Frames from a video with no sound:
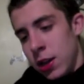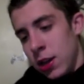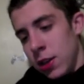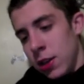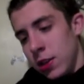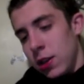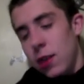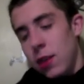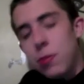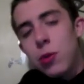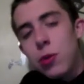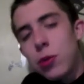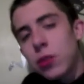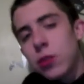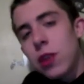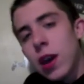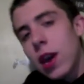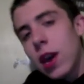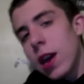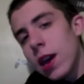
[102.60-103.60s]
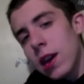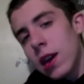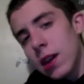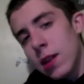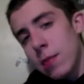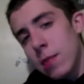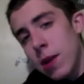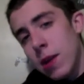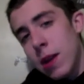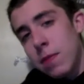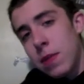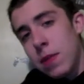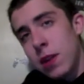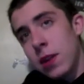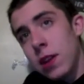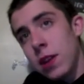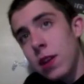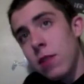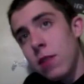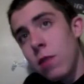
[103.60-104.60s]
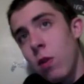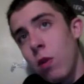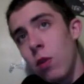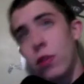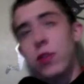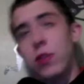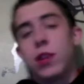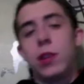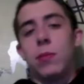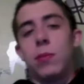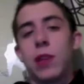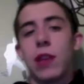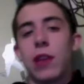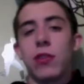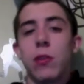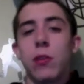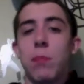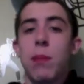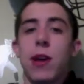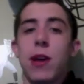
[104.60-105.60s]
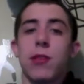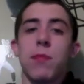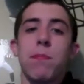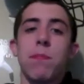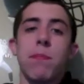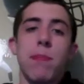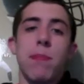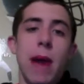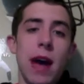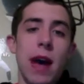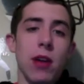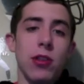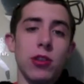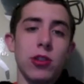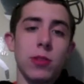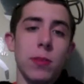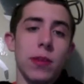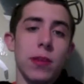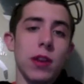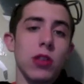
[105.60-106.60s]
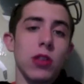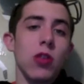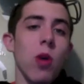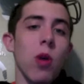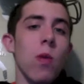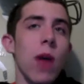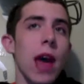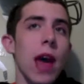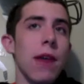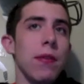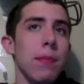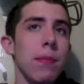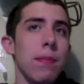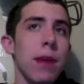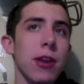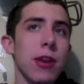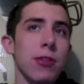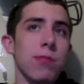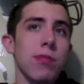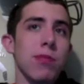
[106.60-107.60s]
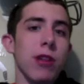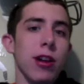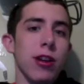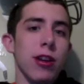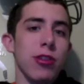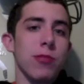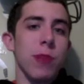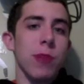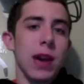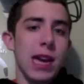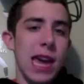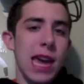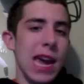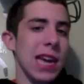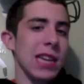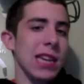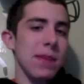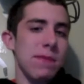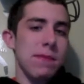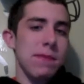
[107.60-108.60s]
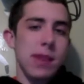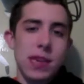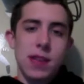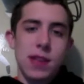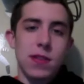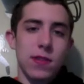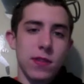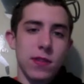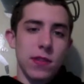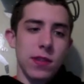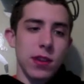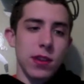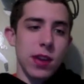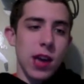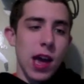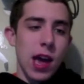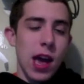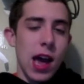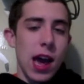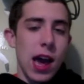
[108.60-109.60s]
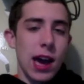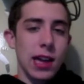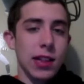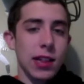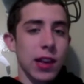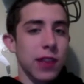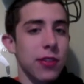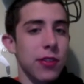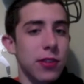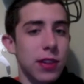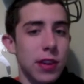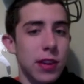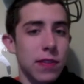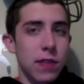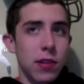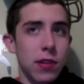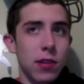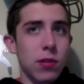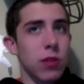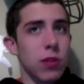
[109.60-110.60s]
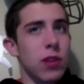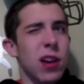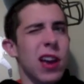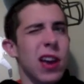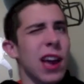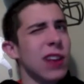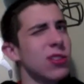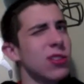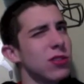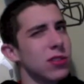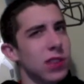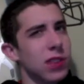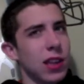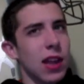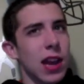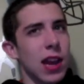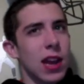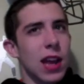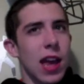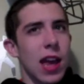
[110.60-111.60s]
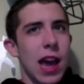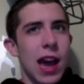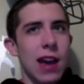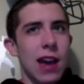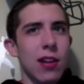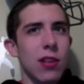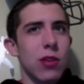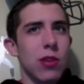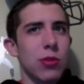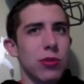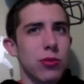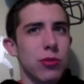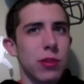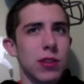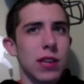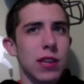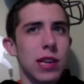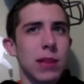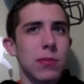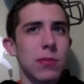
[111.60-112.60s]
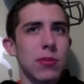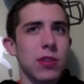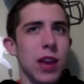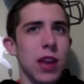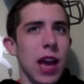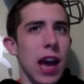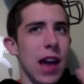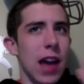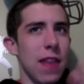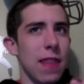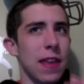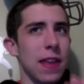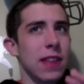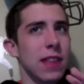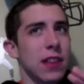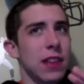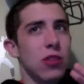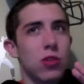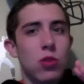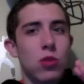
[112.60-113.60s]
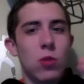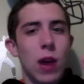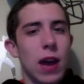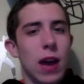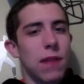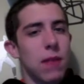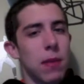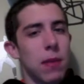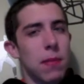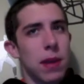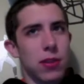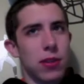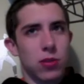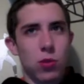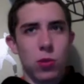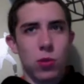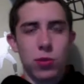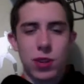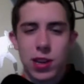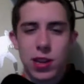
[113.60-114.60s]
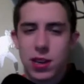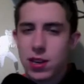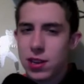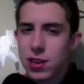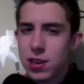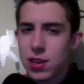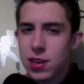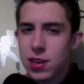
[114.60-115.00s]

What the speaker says: Team USA, in my opinion, out of all the teams, has the best balance, but they don't have the best players by any means. I like their defense. Well, no, I shouldn't say that. Out of those three teams, I think they do have the best goaltending.